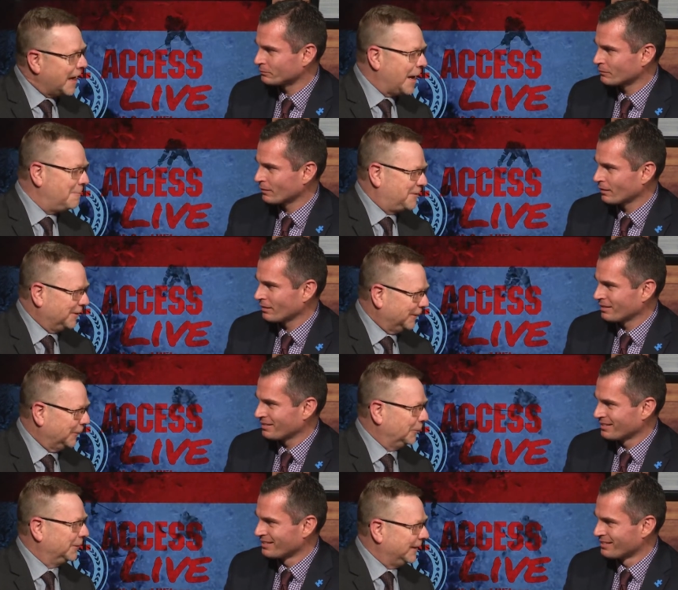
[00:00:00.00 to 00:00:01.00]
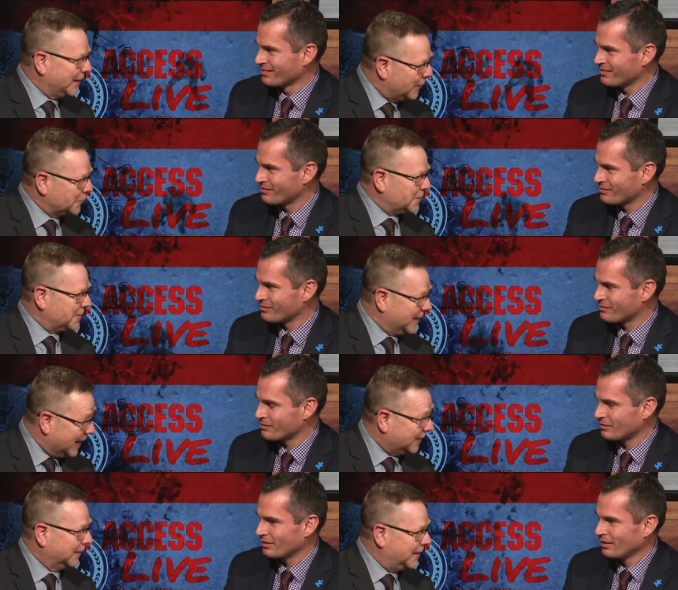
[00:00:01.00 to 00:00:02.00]
Speaker 1: absolutely
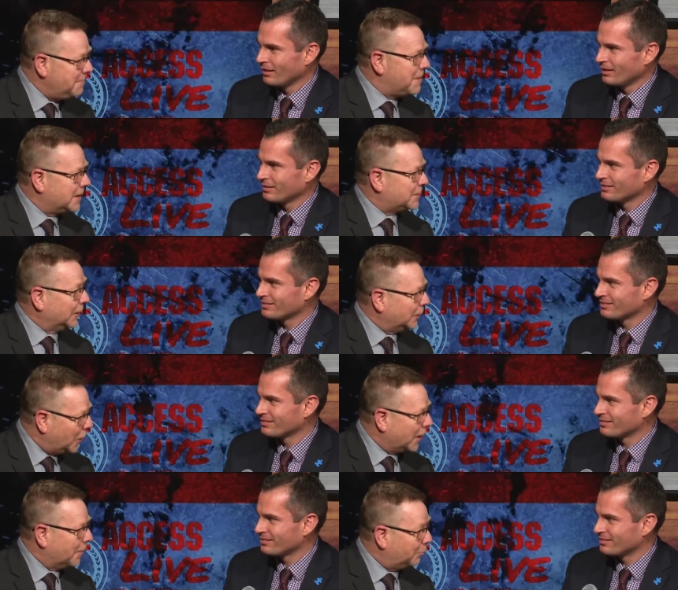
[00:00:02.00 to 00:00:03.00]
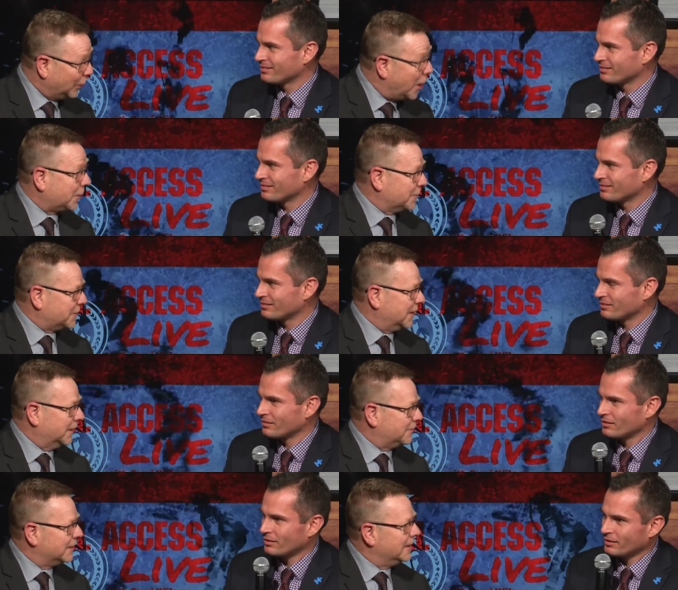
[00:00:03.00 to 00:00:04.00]
outstanding. He makes a lot of blocker
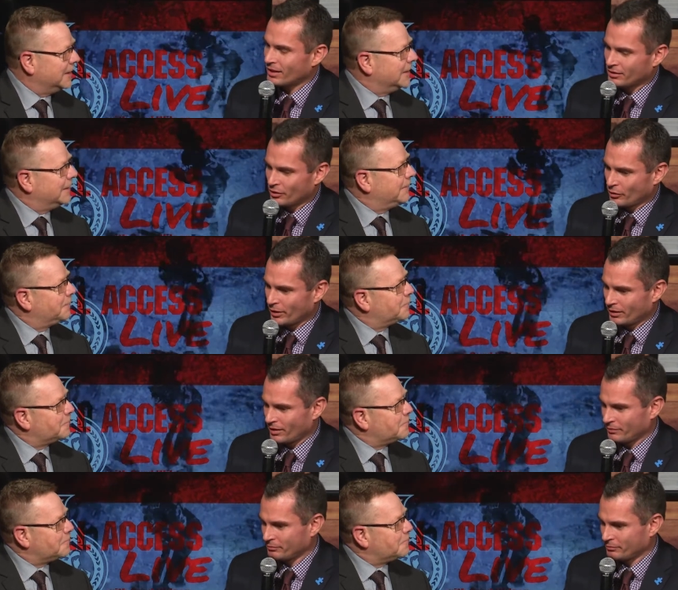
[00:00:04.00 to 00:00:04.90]
saves.
Speaker 2: Yeah, you know what? Uh,